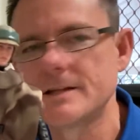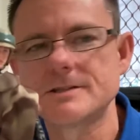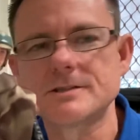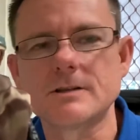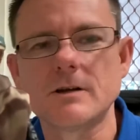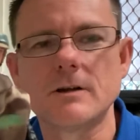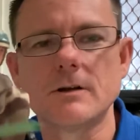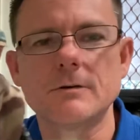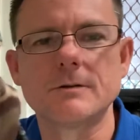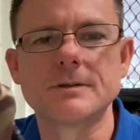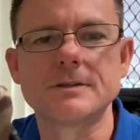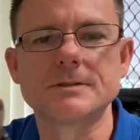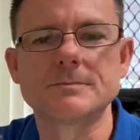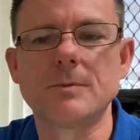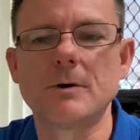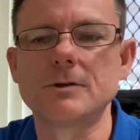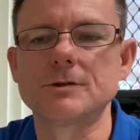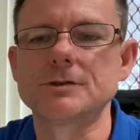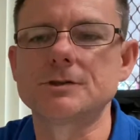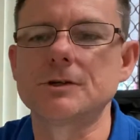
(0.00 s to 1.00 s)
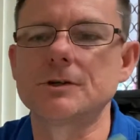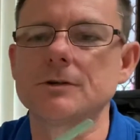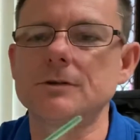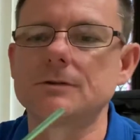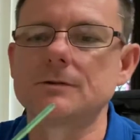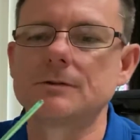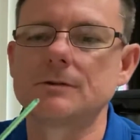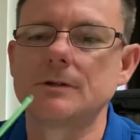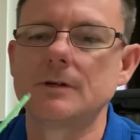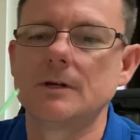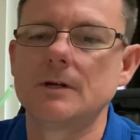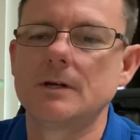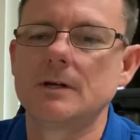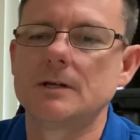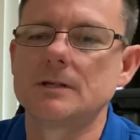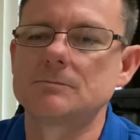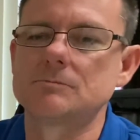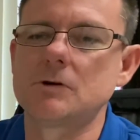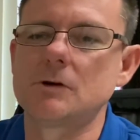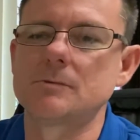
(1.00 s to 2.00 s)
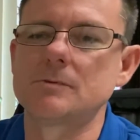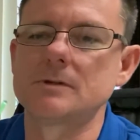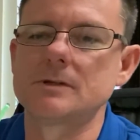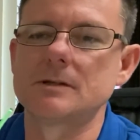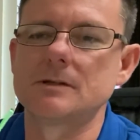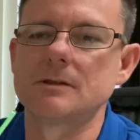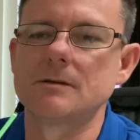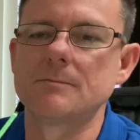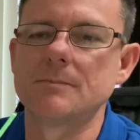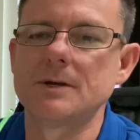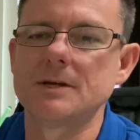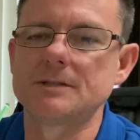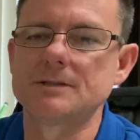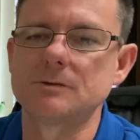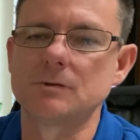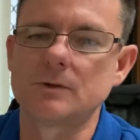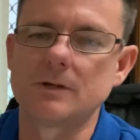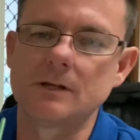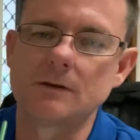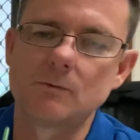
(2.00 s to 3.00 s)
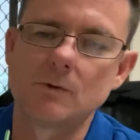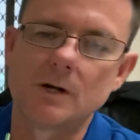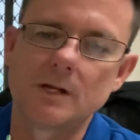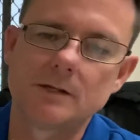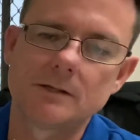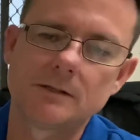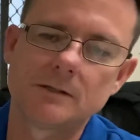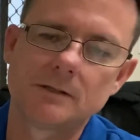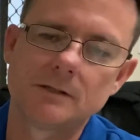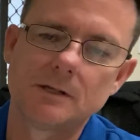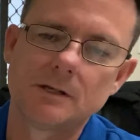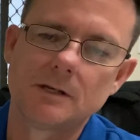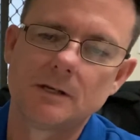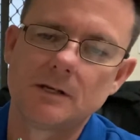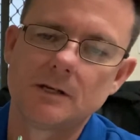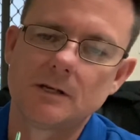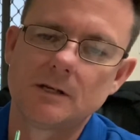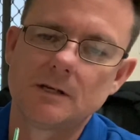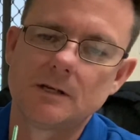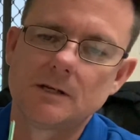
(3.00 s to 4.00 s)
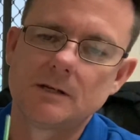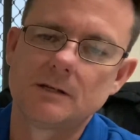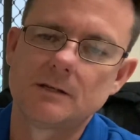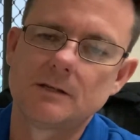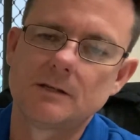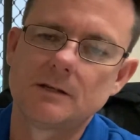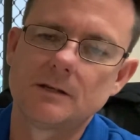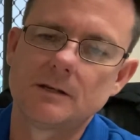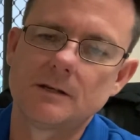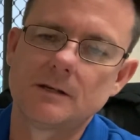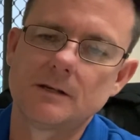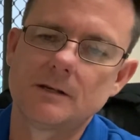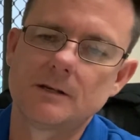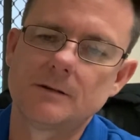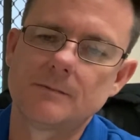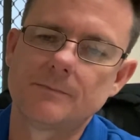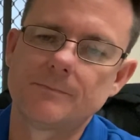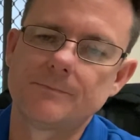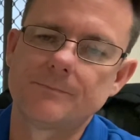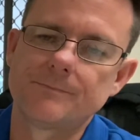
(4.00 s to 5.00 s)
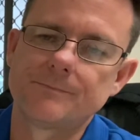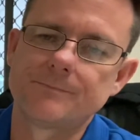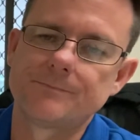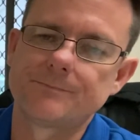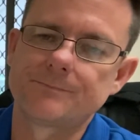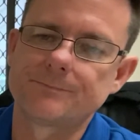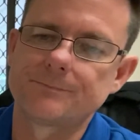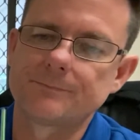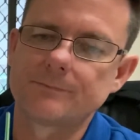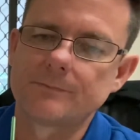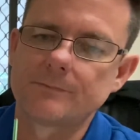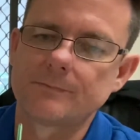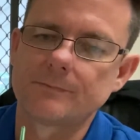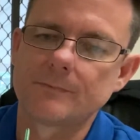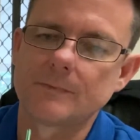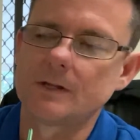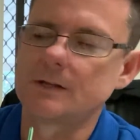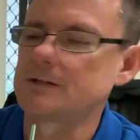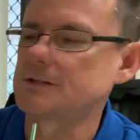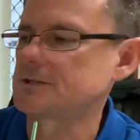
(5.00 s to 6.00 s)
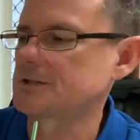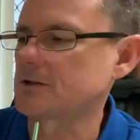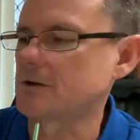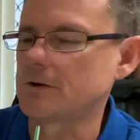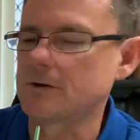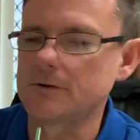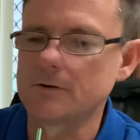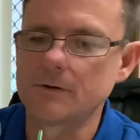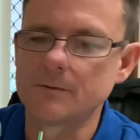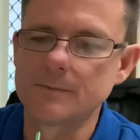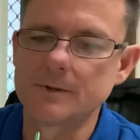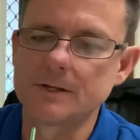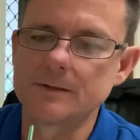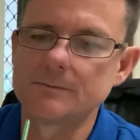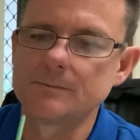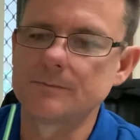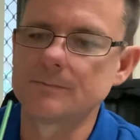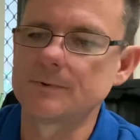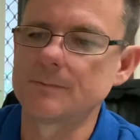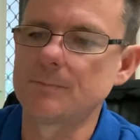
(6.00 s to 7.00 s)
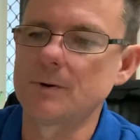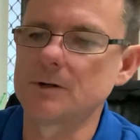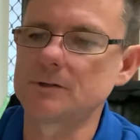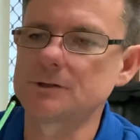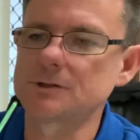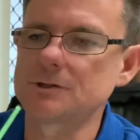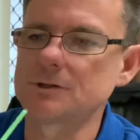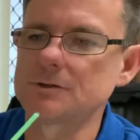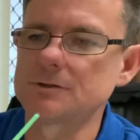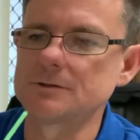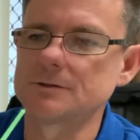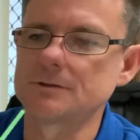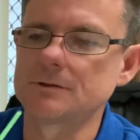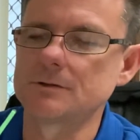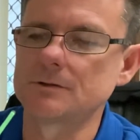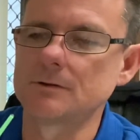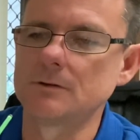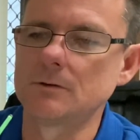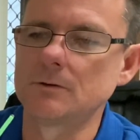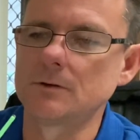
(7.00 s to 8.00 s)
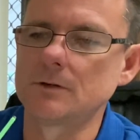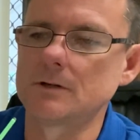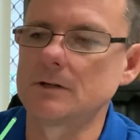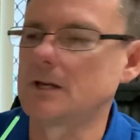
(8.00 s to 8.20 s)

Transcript: Solo and his poncho is probably the best looking one. And his coat, I mean. The poncho's on Luke and